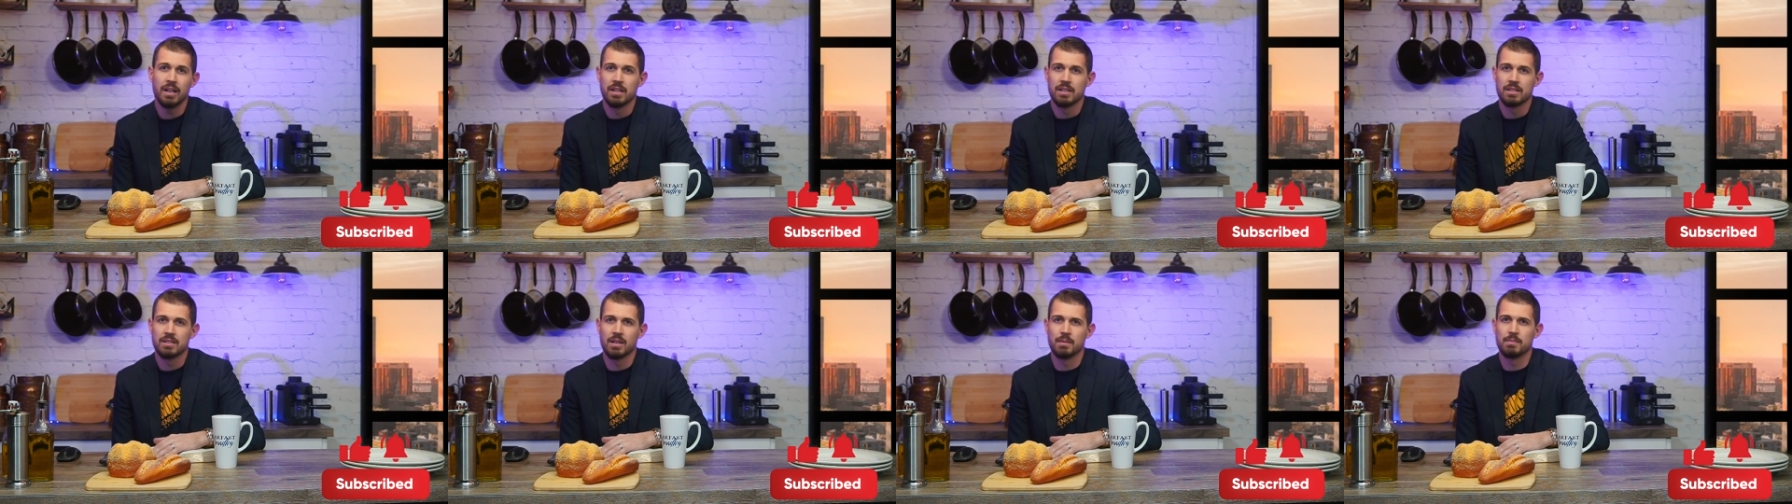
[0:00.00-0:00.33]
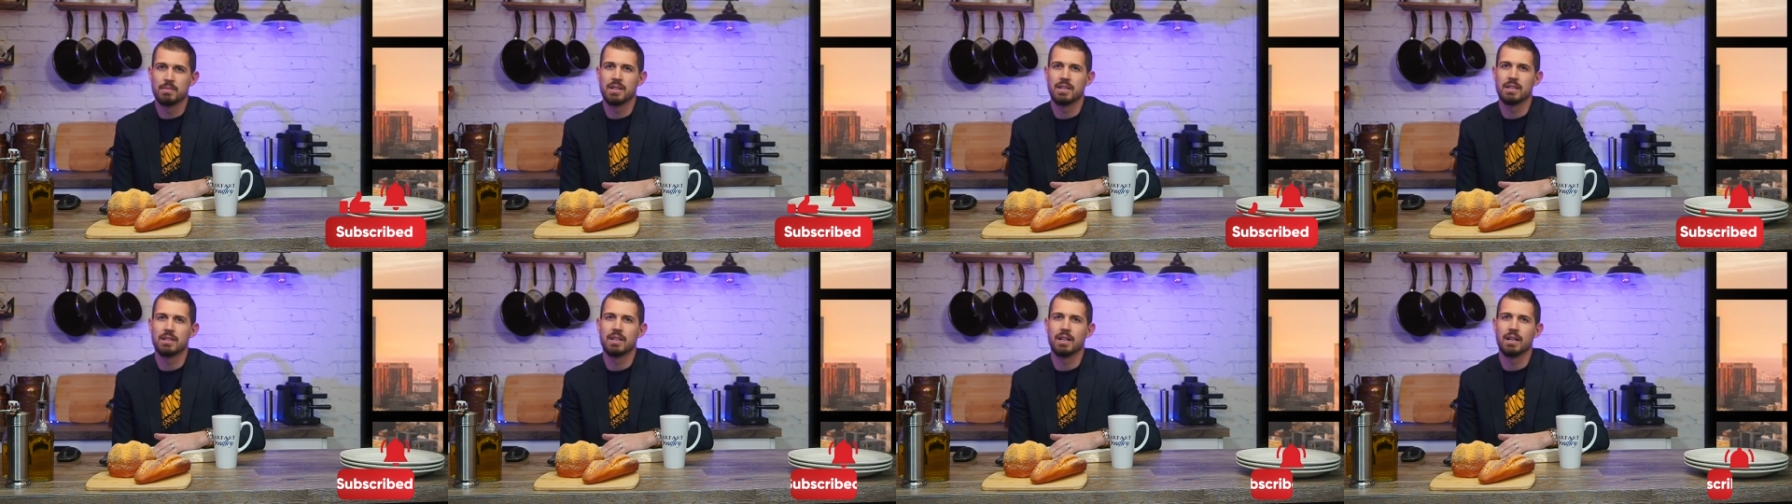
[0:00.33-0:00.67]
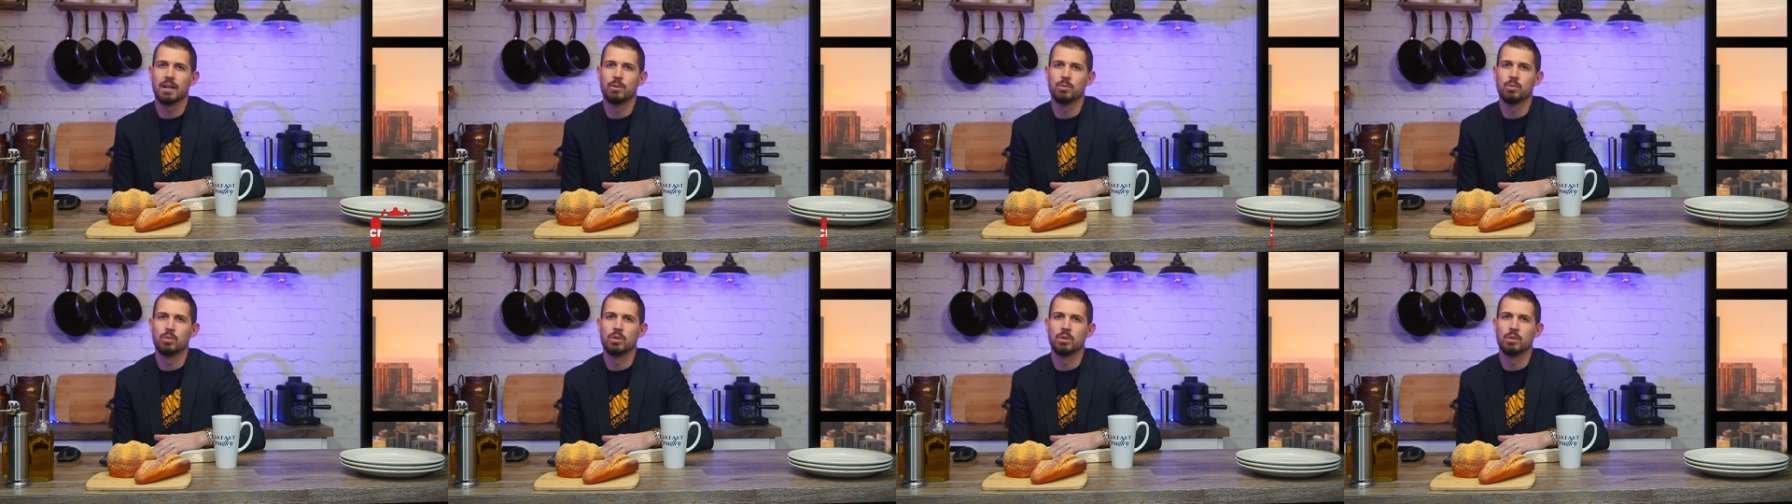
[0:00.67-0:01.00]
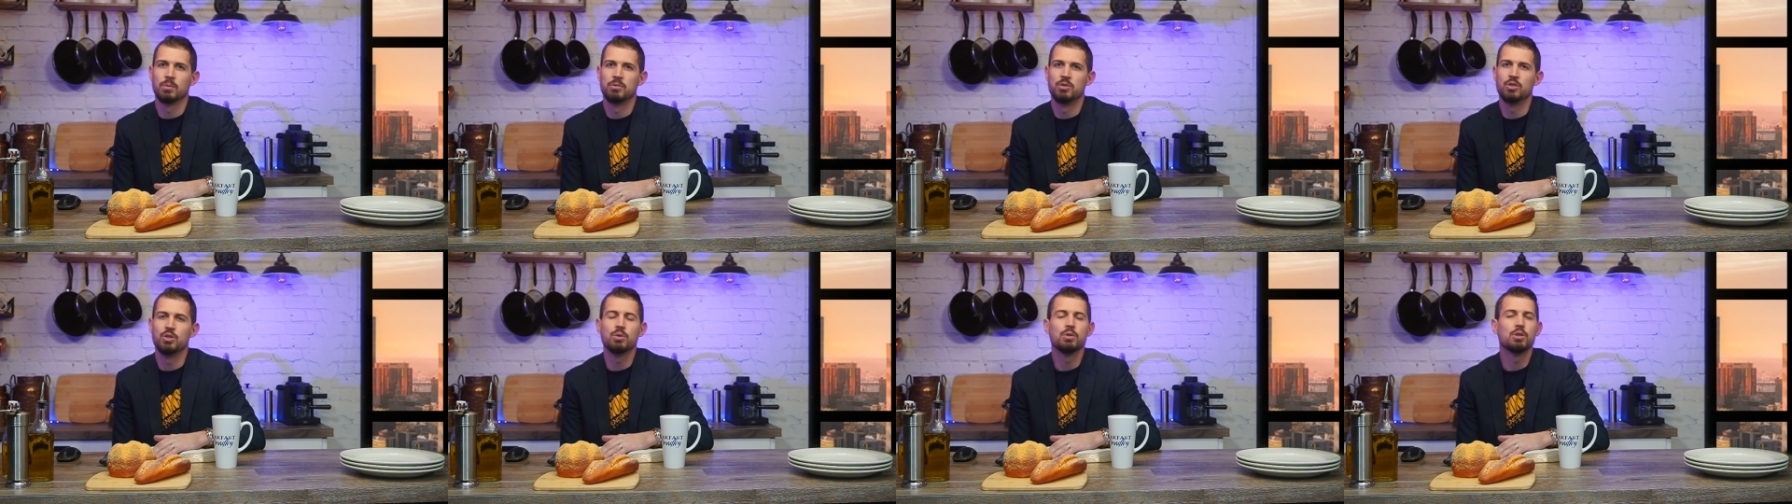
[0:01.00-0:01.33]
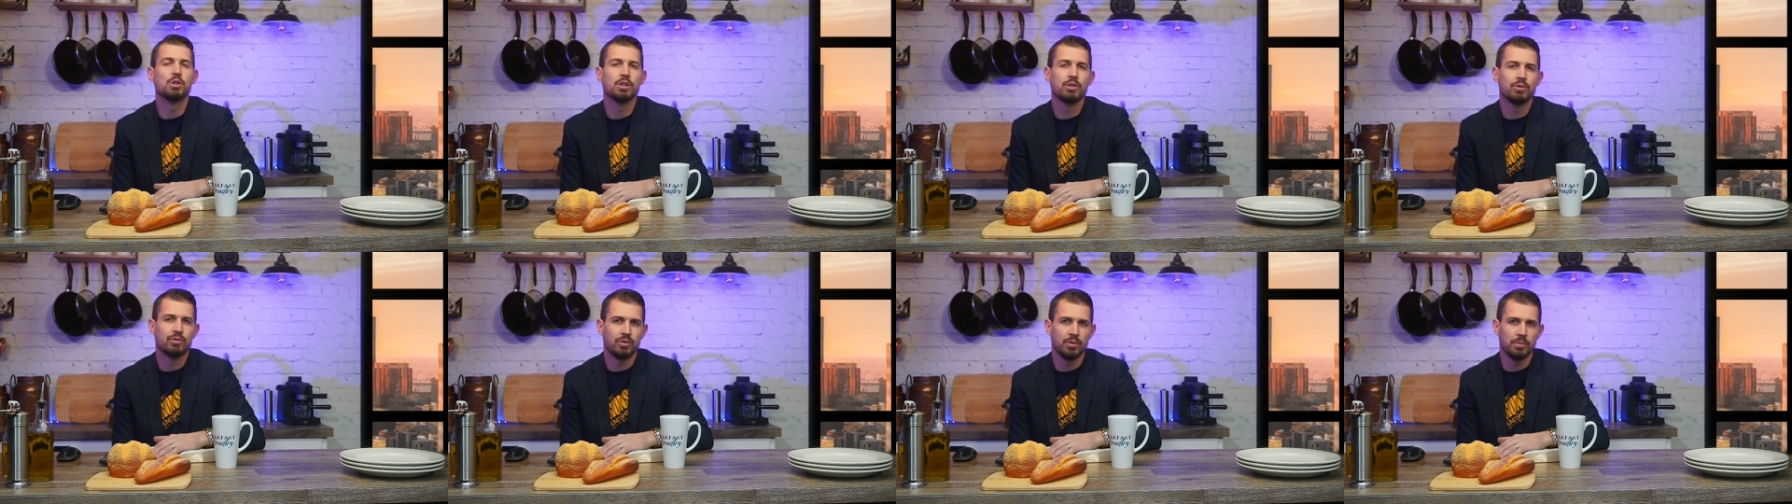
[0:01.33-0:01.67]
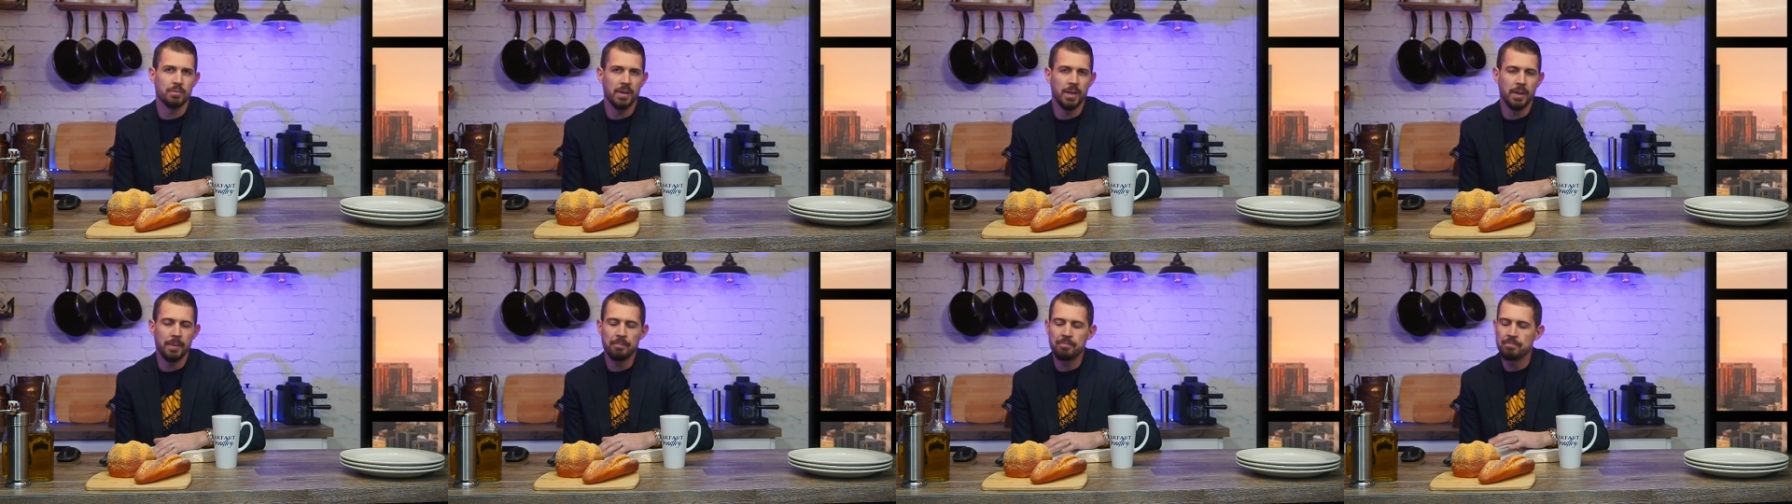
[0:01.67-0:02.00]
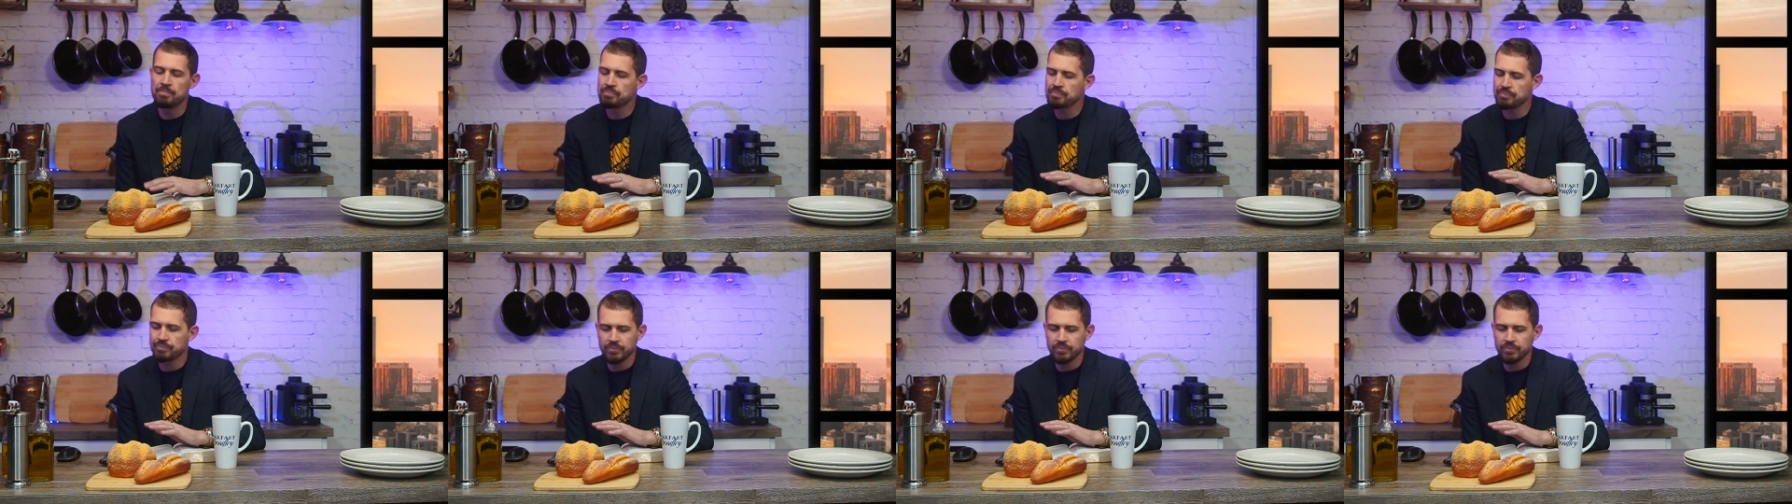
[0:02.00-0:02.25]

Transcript: something that will do good for me.